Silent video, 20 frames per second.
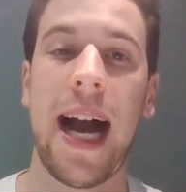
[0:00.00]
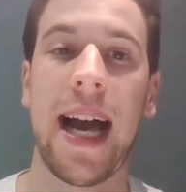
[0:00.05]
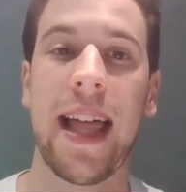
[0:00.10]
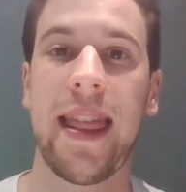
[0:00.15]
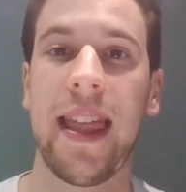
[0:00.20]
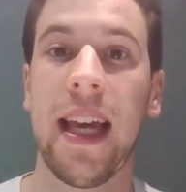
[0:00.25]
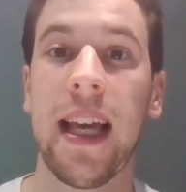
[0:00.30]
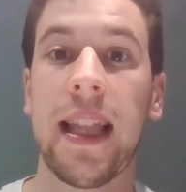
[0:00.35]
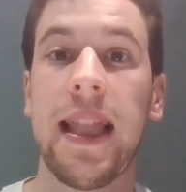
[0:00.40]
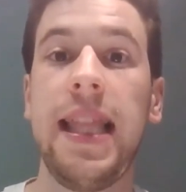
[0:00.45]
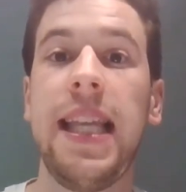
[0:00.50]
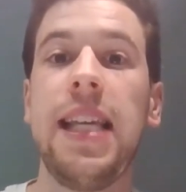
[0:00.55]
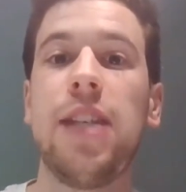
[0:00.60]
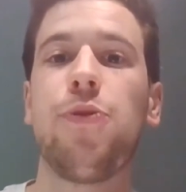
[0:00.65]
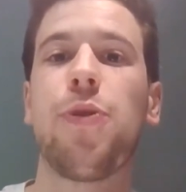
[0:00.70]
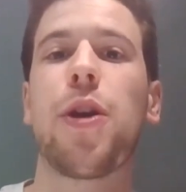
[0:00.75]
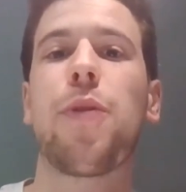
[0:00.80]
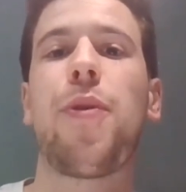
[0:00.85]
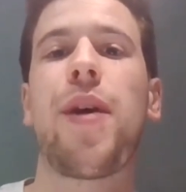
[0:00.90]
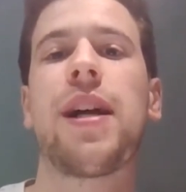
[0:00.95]
I think
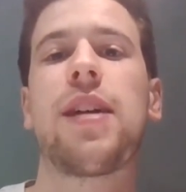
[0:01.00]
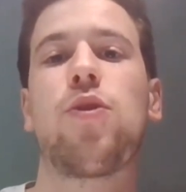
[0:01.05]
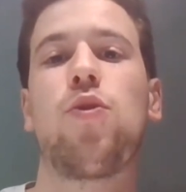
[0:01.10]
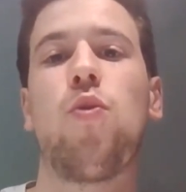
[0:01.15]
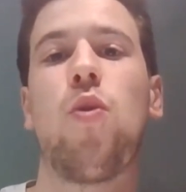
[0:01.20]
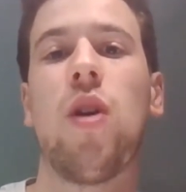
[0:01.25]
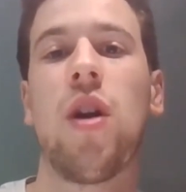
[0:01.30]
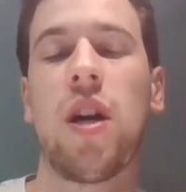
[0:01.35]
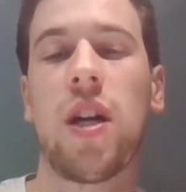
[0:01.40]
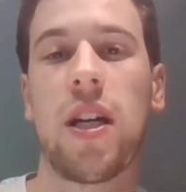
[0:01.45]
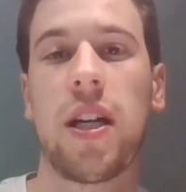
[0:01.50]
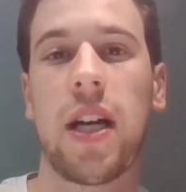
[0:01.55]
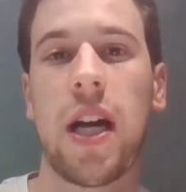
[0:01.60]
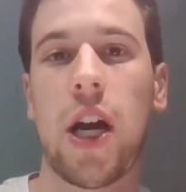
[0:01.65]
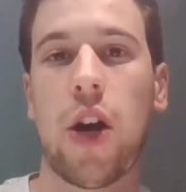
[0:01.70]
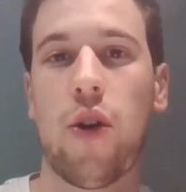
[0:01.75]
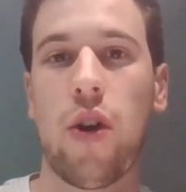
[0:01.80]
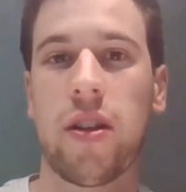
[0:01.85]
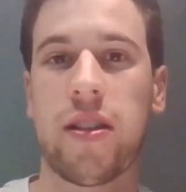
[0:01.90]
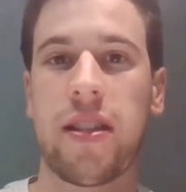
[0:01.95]
this requires work
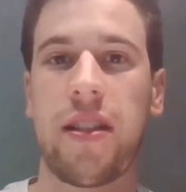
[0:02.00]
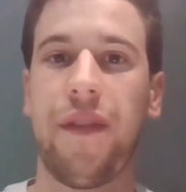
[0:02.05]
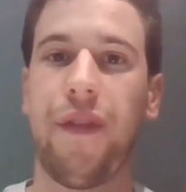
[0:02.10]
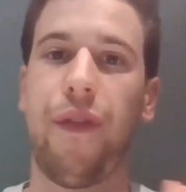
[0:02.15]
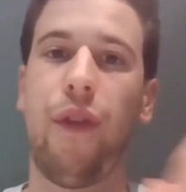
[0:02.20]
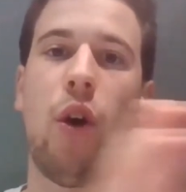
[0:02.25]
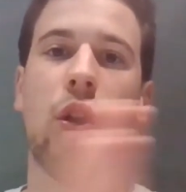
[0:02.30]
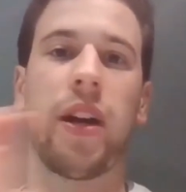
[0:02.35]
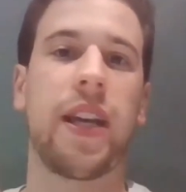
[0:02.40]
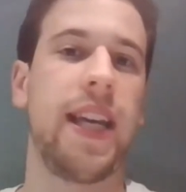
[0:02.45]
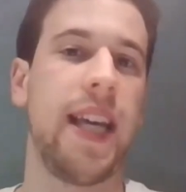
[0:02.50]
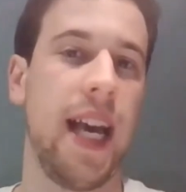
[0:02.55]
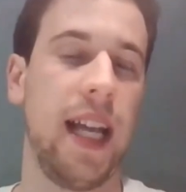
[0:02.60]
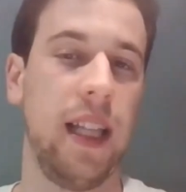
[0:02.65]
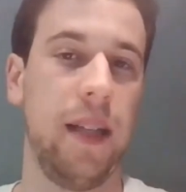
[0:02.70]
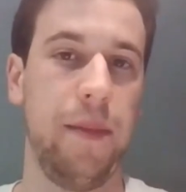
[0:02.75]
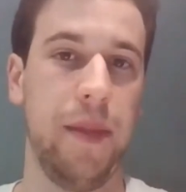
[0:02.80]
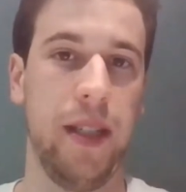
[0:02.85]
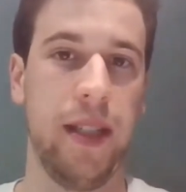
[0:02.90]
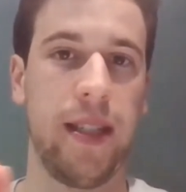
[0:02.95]
across the four key
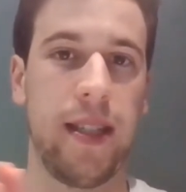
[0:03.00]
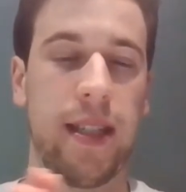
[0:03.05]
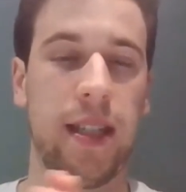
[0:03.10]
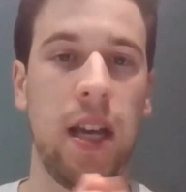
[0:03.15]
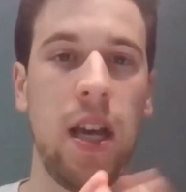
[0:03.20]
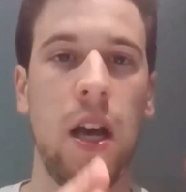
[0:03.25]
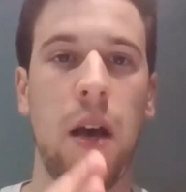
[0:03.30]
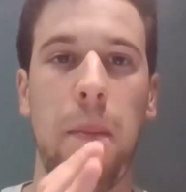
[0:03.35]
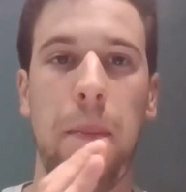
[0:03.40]
elements: